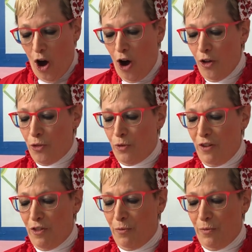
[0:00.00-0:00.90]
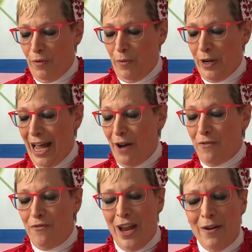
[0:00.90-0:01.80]
All three of them were
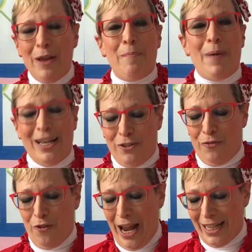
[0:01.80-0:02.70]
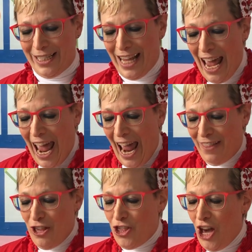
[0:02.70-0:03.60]
now very best friends
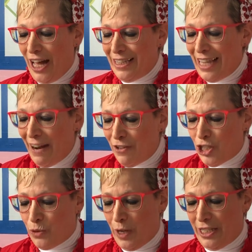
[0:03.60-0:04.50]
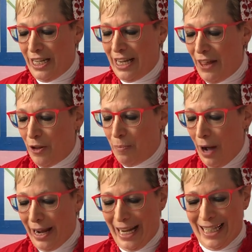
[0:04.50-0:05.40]
and the child never squished another
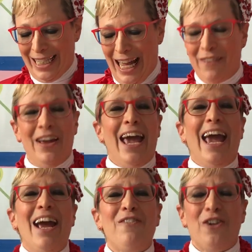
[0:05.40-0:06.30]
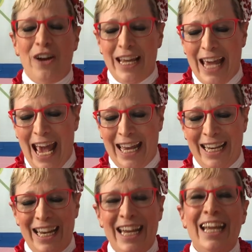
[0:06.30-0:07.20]
bug in its life ever again.
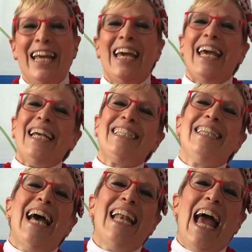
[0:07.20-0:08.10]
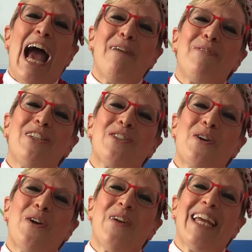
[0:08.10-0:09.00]
Isn't that a happy
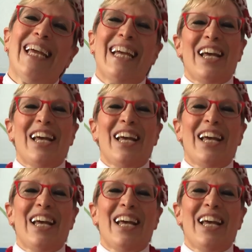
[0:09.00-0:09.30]
story?